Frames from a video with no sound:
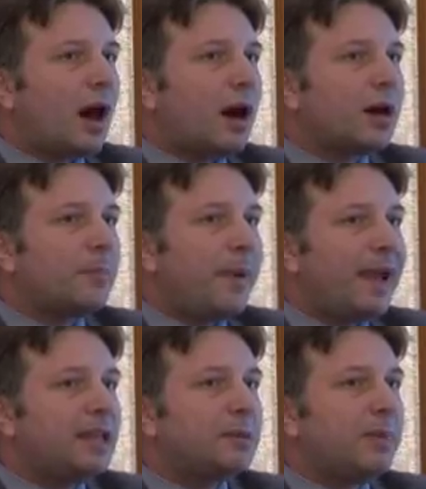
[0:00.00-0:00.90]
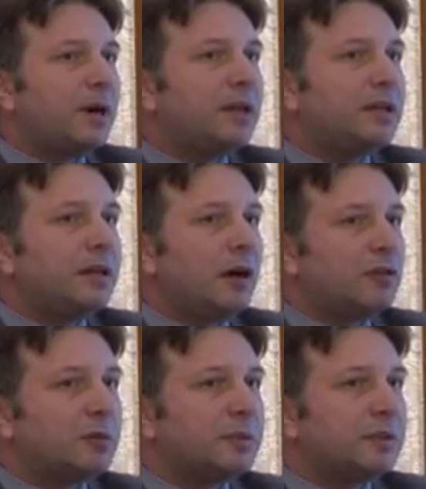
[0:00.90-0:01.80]
are paid by the
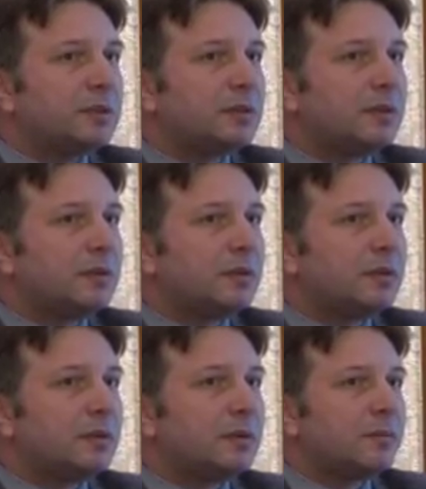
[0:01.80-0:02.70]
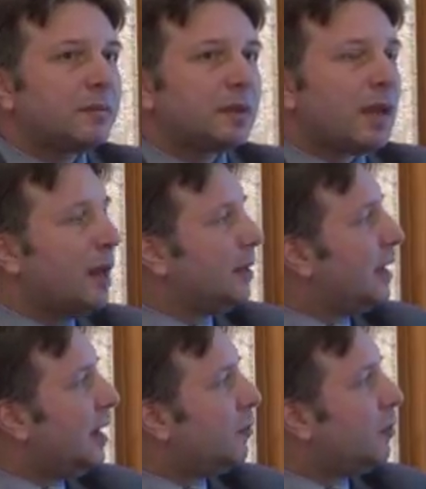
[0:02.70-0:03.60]
government.
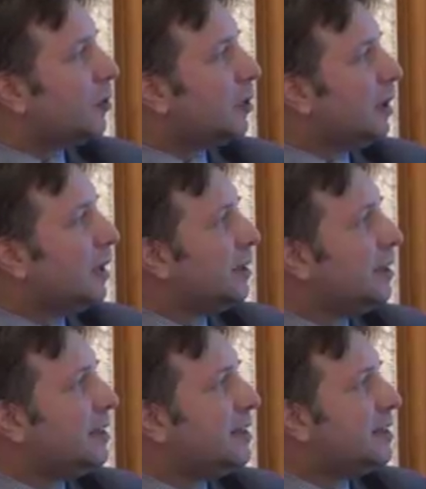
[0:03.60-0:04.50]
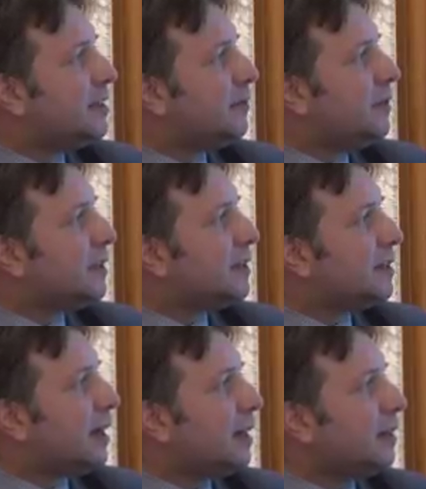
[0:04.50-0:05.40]
Therefore, the system will
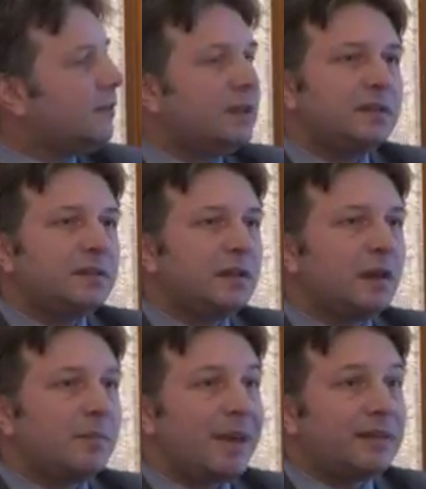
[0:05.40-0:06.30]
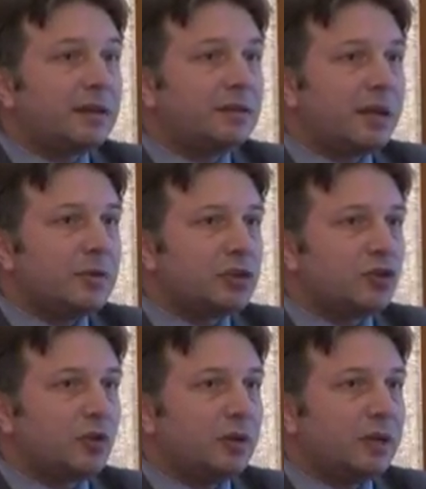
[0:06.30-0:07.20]
start with material
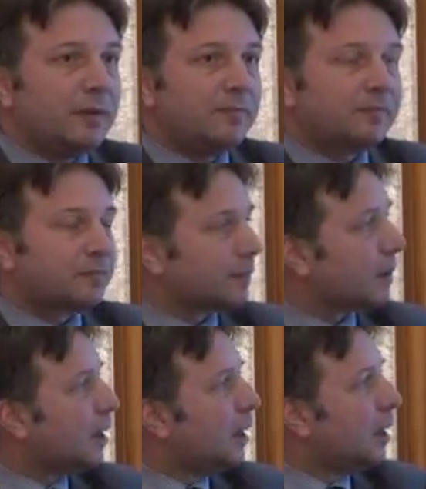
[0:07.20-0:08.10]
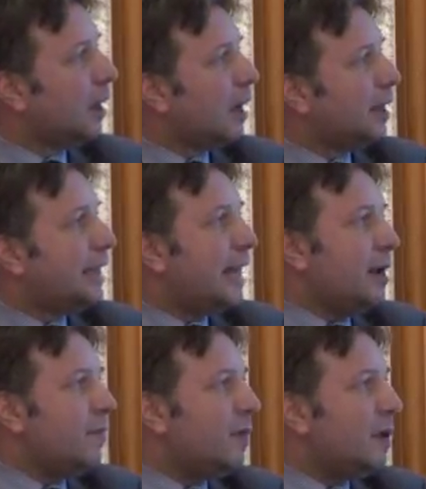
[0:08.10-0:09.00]
damage only.
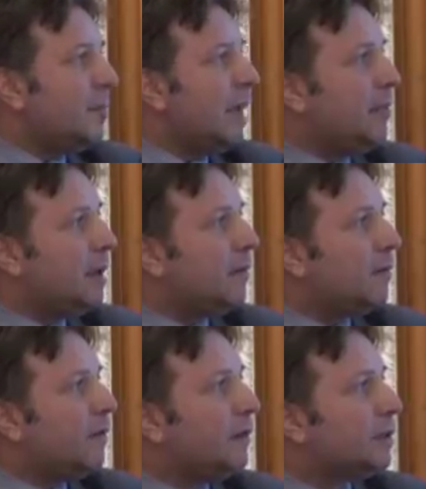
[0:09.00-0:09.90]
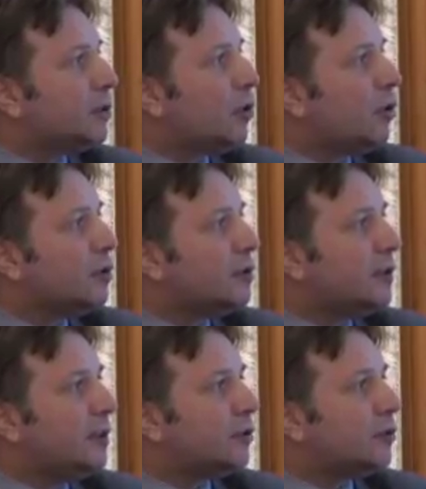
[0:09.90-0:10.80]
Then maybe we will
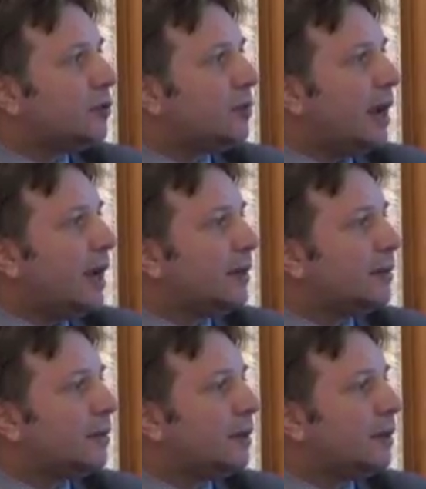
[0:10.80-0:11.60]
consider to add